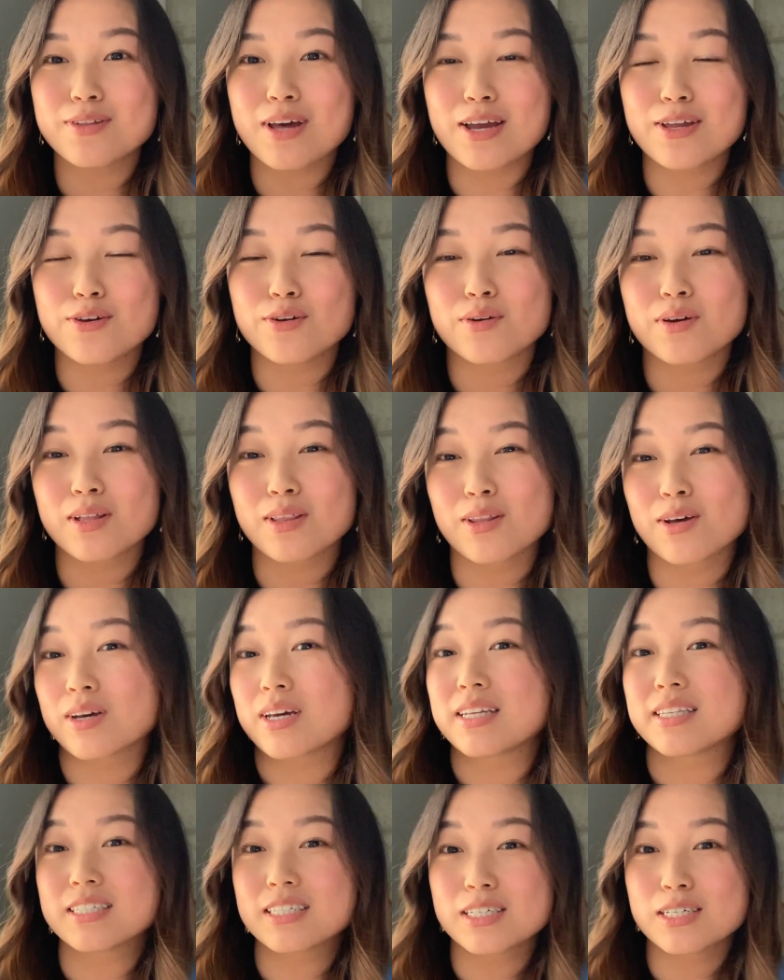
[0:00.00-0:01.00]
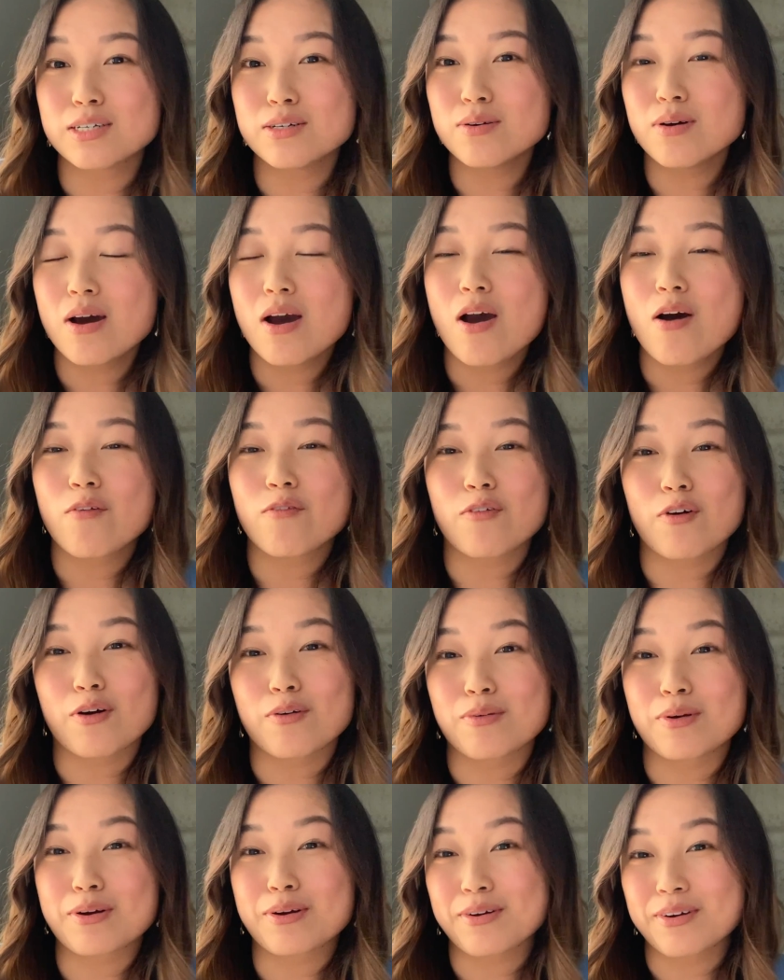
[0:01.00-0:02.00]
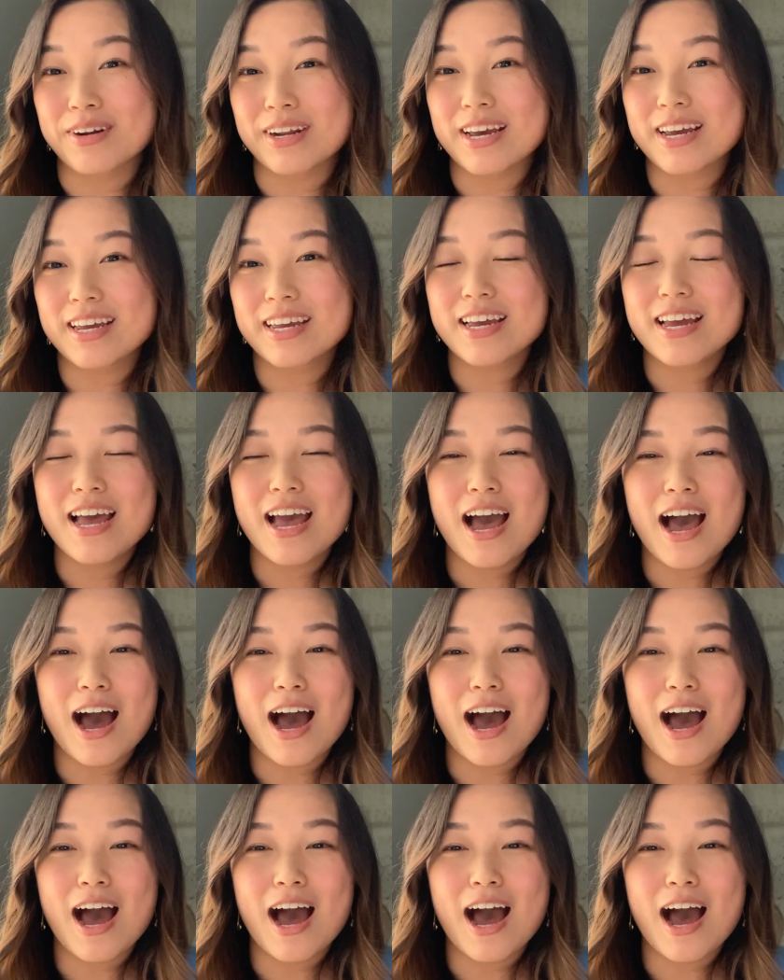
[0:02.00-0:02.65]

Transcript: that you can look into for recruiting.